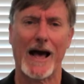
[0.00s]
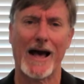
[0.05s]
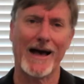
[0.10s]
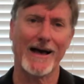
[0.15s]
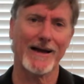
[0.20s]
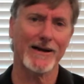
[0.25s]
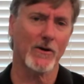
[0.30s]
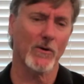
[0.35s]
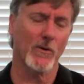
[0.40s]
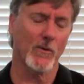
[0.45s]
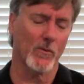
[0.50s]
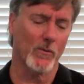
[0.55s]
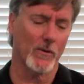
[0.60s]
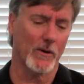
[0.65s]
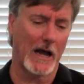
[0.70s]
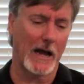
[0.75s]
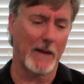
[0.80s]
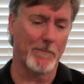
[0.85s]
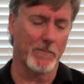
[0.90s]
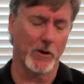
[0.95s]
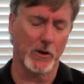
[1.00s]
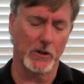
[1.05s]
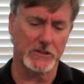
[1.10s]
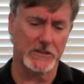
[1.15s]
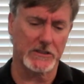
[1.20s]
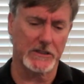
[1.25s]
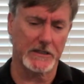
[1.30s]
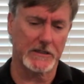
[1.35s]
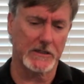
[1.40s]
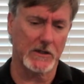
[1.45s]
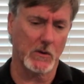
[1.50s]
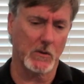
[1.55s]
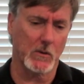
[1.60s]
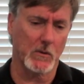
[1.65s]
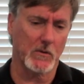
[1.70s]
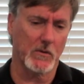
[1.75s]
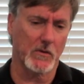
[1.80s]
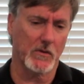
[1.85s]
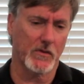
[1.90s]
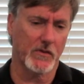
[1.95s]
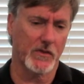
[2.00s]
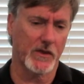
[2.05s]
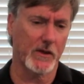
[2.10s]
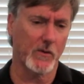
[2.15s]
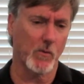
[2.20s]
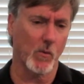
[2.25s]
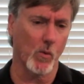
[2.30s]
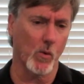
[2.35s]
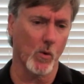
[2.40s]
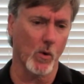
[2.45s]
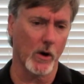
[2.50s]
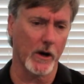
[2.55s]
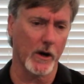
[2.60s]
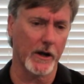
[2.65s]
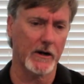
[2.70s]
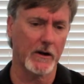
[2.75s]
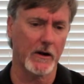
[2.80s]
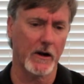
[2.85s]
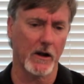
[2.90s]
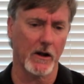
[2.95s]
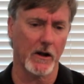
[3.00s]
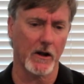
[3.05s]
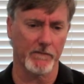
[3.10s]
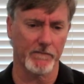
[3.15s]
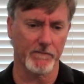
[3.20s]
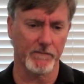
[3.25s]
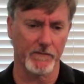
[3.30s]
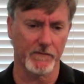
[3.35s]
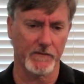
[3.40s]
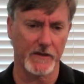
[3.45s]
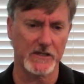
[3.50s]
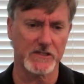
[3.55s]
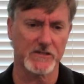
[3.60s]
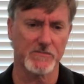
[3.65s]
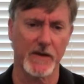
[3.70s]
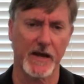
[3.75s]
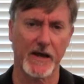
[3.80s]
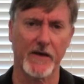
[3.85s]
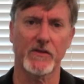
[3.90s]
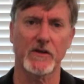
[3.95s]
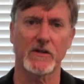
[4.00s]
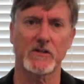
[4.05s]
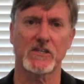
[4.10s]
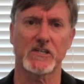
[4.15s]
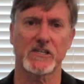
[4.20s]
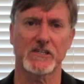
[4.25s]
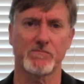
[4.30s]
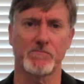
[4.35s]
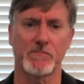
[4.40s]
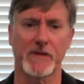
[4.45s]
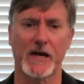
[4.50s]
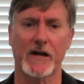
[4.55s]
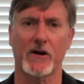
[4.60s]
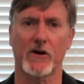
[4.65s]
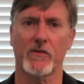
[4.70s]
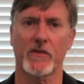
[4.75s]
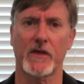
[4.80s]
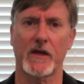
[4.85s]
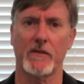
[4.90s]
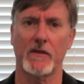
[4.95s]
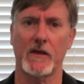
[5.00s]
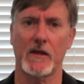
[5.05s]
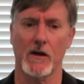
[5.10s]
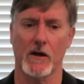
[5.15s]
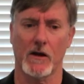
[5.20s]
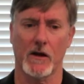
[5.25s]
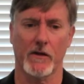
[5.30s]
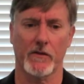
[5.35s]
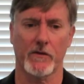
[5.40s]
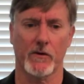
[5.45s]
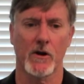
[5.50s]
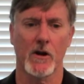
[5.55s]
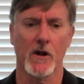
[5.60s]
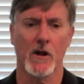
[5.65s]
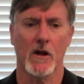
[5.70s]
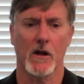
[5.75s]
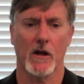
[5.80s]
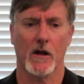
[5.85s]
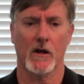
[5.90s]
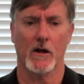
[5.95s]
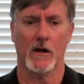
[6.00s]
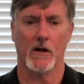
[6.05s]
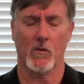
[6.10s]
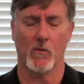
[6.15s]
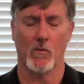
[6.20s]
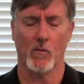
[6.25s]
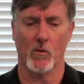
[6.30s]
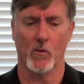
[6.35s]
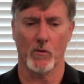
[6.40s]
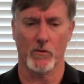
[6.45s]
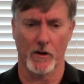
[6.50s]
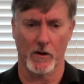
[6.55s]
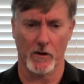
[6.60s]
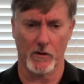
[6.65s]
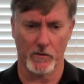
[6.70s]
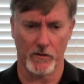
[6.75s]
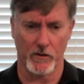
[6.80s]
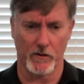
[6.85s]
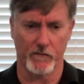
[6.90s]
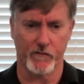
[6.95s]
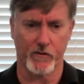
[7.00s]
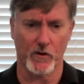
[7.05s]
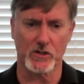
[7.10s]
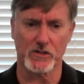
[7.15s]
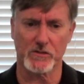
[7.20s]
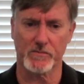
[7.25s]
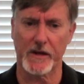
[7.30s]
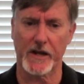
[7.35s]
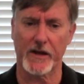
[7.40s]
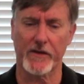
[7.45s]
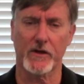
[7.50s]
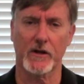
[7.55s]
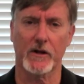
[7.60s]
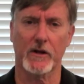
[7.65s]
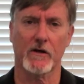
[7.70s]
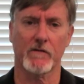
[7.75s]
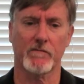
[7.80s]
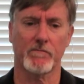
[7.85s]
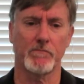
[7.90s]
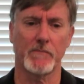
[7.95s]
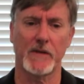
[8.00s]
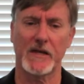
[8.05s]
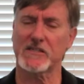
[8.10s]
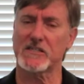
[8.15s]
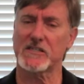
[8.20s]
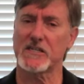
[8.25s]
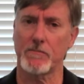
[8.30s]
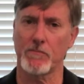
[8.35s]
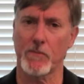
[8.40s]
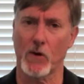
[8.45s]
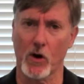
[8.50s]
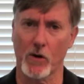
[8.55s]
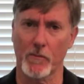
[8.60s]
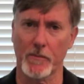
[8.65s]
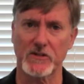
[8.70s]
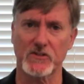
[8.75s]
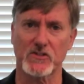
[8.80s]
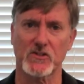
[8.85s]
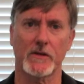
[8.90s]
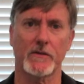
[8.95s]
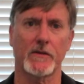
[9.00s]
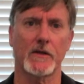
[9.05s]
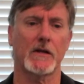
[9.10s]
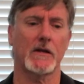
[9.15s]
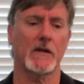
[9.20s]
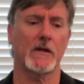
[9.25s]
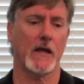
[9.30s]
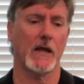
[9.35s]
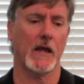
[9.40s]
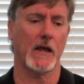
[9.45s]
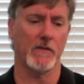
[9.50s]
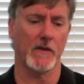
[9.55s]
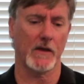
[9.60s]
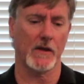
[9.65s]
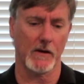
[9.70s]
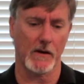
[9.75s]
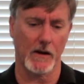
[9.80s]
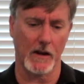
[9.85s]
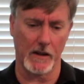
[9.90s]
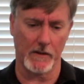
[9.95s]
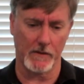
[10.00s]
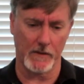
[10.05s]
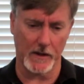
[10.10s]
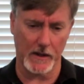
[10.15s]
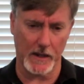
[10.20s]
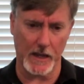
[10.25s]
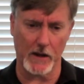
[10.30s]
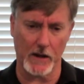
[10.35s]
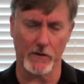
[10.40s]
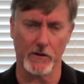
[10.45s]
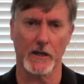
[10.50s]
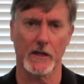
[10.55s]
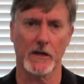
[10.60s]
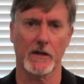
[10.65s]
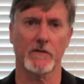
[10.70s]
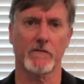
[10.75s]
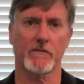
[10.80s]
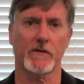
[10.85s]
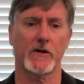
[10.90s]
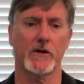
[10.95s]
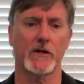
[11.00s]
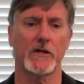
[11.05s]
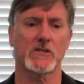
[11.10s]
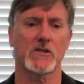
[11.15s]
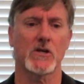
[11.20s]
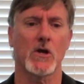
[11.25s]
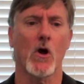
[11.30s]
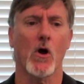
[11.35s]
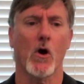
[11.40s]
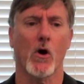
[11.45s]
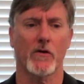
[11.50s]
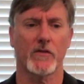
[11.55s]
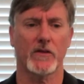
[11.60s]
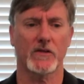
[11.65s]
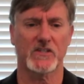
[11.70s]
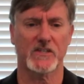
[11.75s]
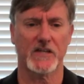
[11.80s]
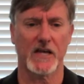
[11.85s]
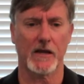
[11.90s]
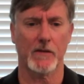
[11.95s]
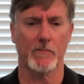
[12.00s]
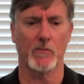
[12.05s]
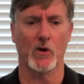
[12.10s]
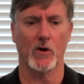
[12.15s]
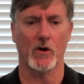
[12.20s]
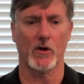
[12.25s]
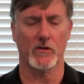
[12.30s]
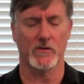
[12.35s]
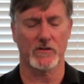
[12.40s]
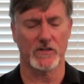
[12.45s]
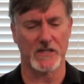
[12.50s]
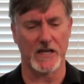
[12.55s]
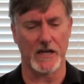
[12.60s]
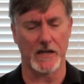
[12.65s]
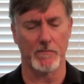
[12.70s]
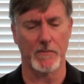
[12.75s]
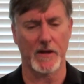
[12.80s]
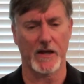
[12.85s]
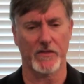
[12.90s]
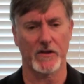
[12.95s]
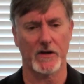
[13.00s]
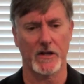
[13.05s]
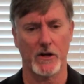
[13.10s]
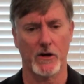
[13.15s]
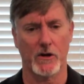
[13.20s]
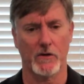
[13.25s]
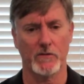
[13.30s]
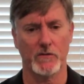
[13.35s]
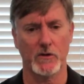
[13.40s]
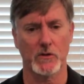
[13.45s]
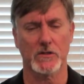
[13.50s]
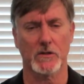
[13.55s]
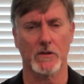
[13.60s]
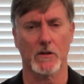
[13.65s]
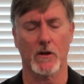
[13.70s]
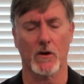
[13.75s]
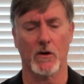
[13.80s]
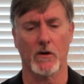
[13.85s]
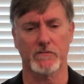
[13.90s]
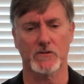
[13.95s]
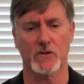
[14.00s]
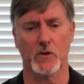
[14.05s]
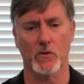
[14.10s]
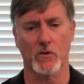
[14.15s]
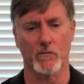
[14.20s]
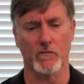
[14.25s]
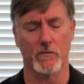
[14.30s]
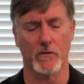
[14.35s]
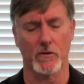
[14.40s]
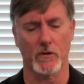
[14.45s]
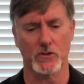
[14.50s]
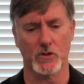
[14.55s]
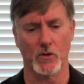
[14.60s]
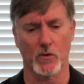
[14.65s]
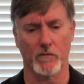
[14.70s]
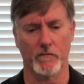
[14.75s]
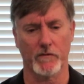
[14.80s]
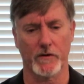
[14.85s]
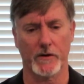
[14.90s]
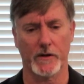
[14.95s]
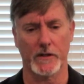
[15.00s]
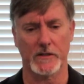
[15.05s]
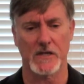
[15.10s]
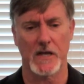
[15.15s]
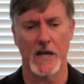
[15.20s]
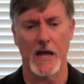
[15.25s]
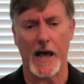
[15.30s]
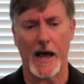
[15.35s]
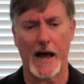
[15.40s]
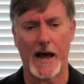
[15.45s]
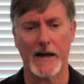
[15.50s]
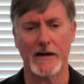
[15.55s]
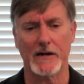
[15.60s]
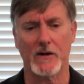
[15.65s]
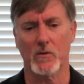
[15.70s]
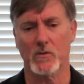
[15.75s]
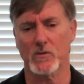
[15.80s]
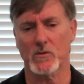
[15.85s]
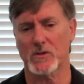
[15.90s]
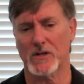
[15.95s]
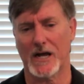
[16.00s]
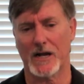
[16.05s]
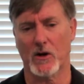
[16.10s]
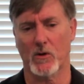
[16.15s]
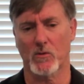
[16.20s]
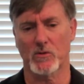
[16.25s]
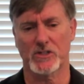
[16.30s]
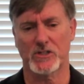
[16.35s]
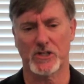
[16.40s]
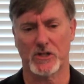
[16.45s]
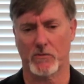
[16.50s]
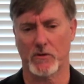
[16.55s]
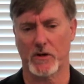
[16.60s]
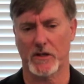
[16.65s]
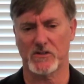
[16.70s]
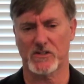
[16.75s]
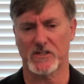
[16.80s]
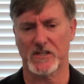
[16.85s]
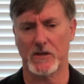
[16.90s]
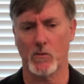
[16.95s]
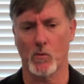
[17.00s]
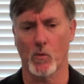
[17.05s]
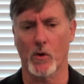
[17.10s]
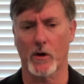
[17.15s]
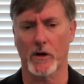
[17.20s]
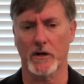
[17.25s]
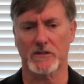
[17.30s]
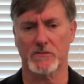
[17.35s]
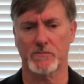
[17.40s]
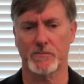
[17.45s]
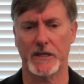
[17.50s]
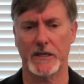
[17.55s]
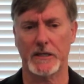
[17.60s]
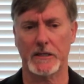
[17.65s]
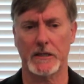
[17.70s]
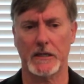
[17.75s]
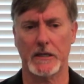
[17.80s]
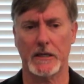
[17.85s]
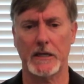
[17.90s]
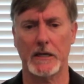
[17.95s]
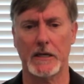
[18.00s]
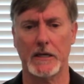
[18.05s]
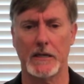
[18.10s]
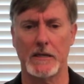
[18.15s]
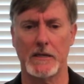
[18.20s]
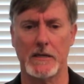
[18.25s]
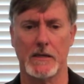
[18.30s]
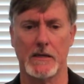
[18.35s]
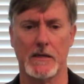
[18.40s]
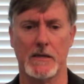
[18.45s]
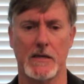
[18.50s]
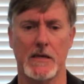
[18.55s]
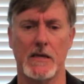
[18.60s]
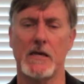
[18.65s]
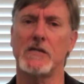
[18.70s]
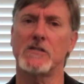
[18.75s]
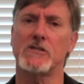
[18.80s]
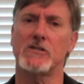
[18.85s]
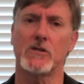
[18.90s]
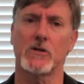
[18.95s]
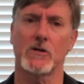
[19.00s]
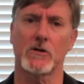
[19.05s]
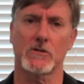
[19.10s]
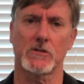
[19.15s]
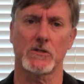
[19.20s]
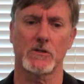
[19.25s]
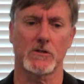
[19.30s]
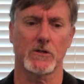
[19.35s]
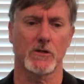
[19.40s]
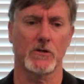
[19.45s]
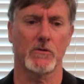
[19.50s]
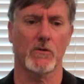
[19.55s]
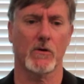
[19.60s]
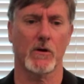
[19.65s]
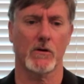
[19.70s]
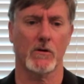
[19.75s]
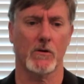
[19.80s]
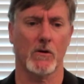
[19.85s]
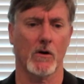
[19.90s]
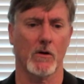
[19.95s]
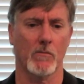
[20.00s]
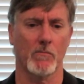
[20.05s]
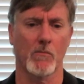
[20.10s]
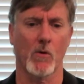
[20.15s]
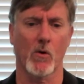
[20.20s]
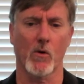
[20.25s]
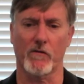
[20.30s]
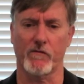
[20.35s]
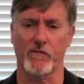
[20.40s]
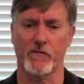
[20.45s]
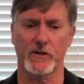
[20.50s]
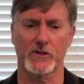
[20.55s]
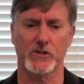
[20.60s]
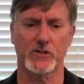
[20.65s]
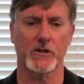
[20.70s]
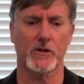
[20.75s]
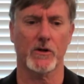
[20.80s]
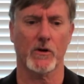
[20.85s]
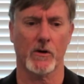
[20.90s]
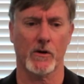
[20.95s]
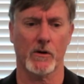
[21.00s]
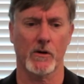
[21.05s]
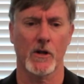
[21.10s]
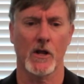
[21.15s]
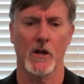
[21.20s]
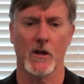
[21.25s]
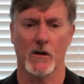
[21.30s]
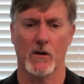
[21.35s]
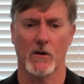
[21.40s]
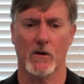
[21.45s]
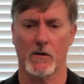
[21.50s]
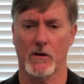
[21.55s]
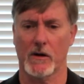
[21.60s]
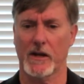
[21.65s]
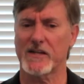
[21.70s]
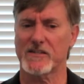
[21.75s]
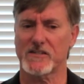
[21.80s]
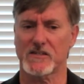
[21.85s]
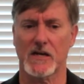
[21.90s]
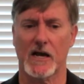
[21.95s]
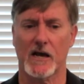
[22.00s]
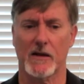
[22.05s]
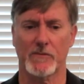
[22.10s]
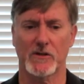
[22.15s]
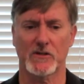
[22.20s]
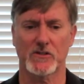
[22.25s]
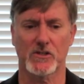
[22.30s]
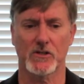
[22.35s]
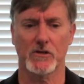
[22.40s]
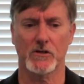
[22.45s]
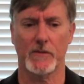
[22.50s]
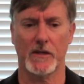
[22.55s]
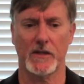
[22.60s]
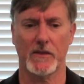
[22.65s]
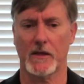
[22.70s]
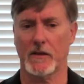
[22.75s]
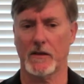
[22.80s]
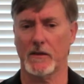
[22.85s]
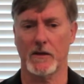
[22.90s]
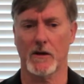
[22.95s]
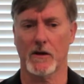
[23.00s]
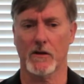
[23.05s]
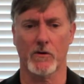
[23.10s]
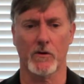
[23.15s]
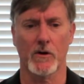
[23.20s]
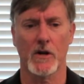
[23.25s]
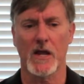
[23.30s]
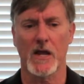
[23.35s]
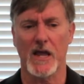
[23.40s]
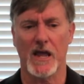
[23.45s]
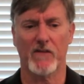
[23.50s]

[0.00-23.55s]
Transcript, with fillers: I don't. I personally don't think one of these methods is better than the other. Uh, the the first method of mixing moments and then and then and then calculating the variance, or the second second method here of using the law of total total variance. I don't I don't generally see one as being any easier to do or, or more efficient or, or less time consuming than the other.